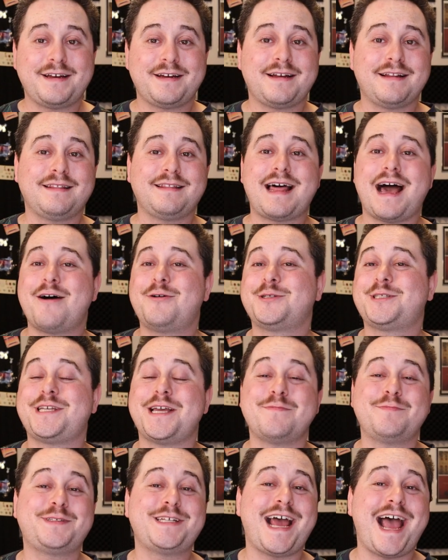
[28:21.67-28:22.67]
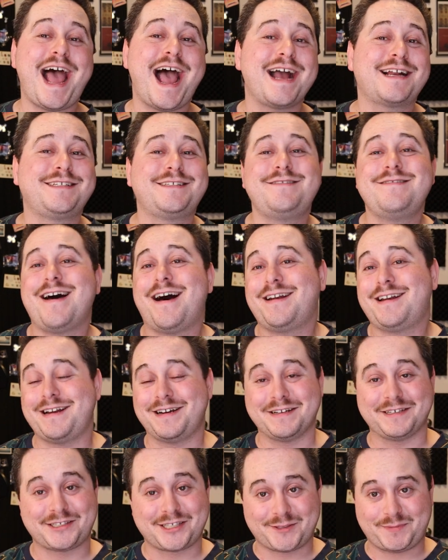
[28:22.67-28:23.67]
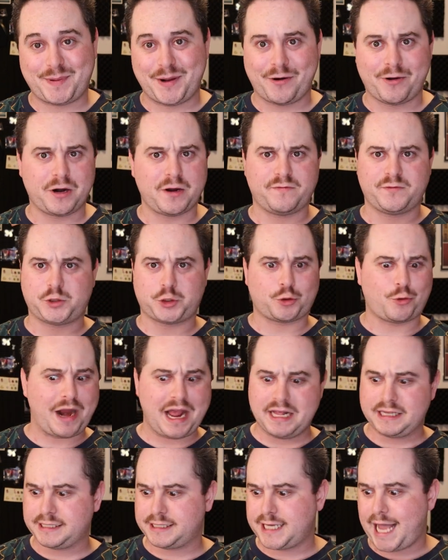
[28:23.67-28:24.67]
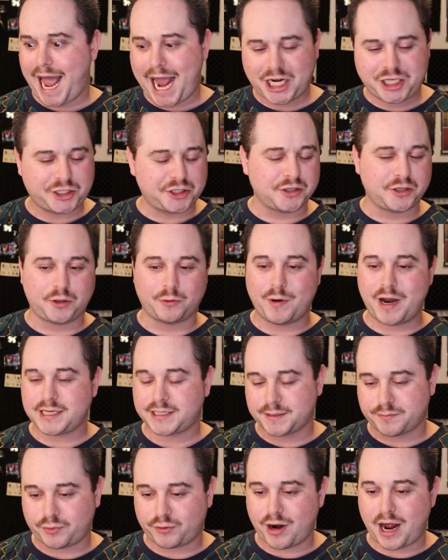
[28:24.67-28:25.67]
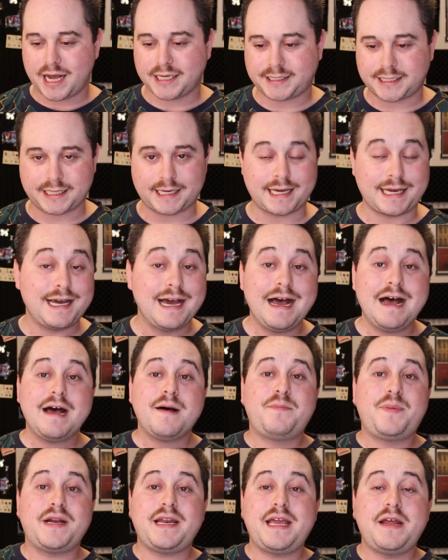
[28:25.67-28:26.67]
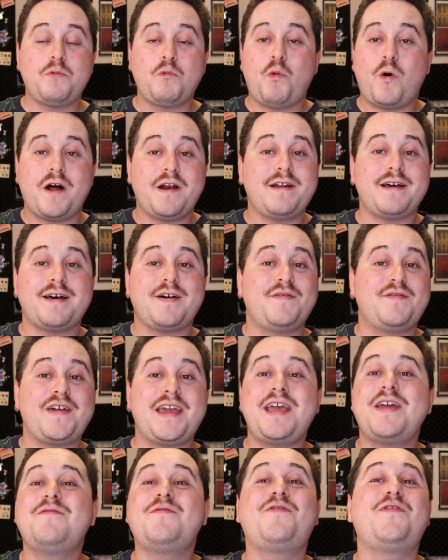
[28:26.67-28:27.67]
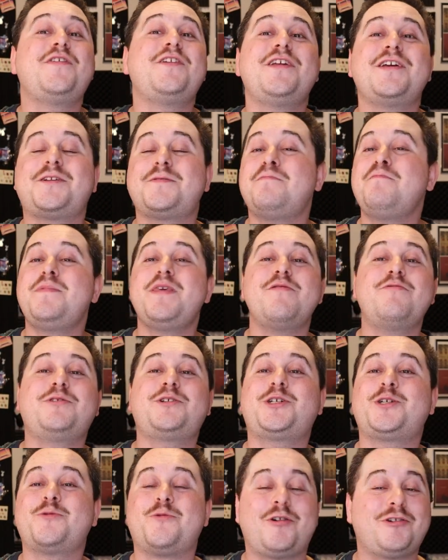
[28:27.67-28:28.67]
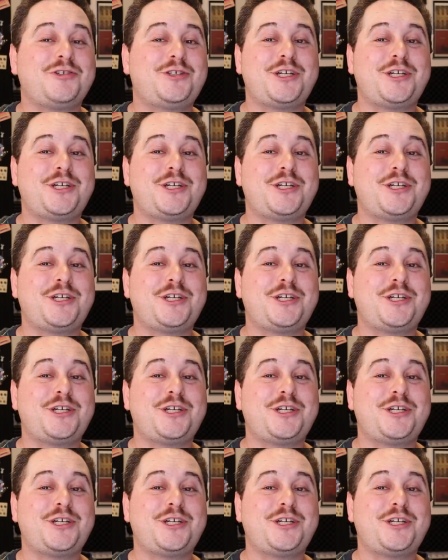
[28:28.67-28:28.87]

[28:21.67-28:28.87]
And it allows allows him to act not in a spirit of transactional reciprocity, but in one of infinite mutual